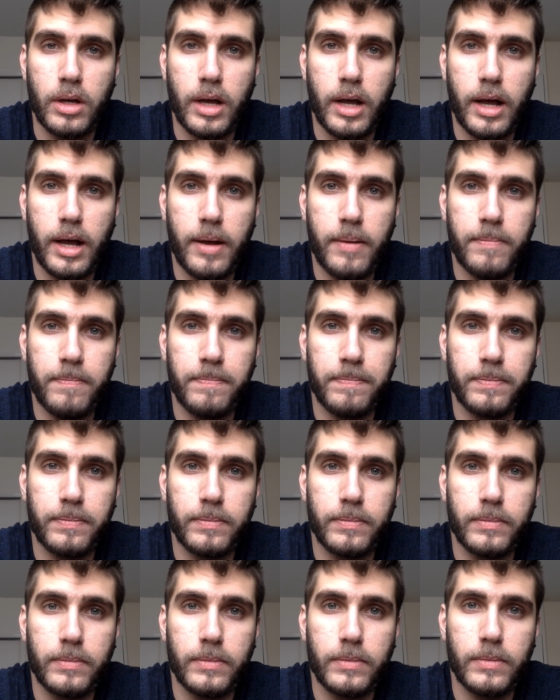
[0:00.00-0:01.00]
um,
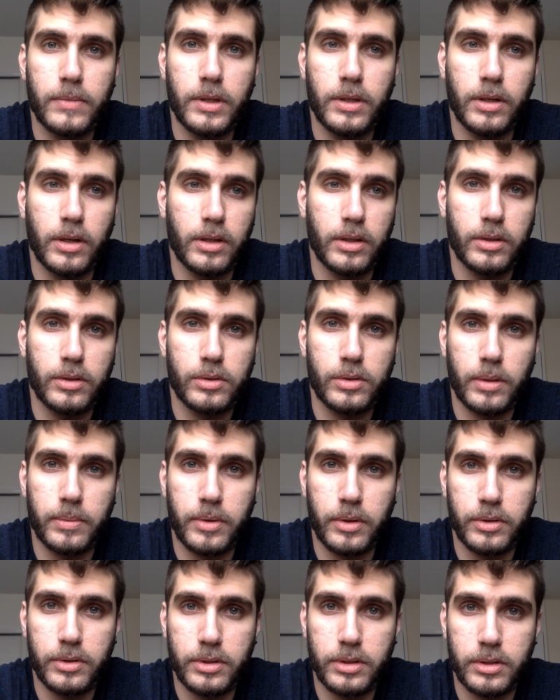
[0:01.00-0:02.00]
you know that your
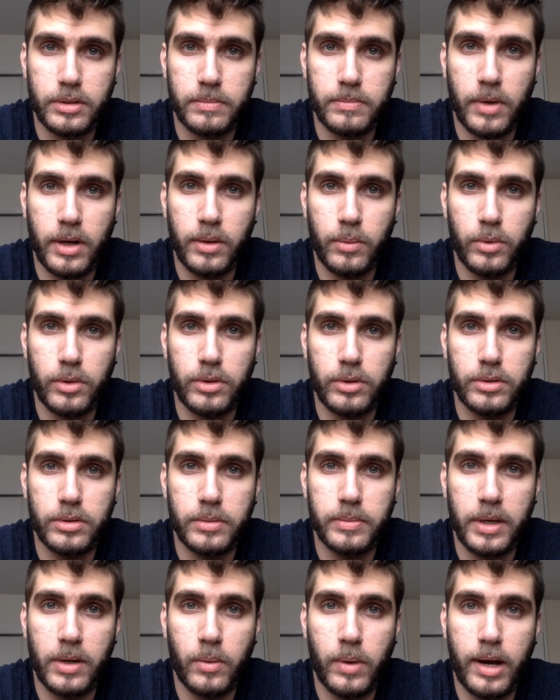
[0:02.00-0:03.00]
subconscious might want you to
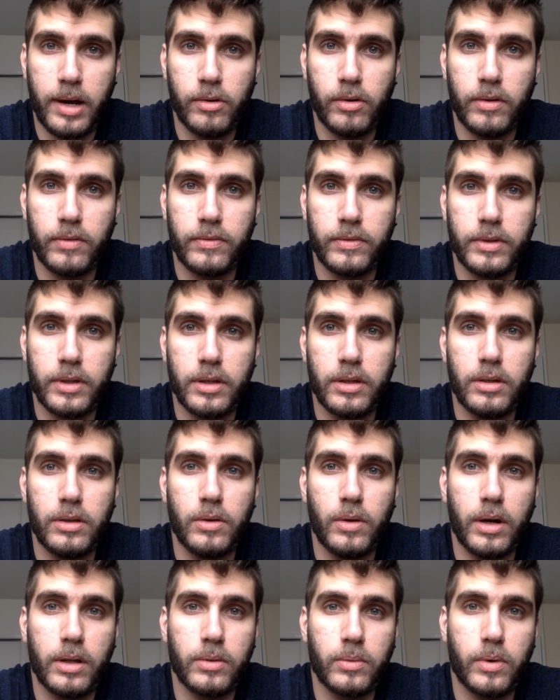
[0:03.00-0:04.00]
be aware of that
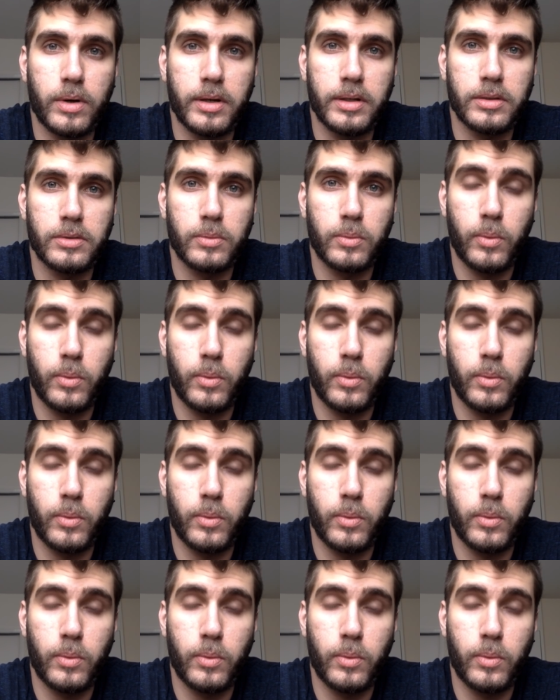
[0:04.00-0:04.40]
you otherwise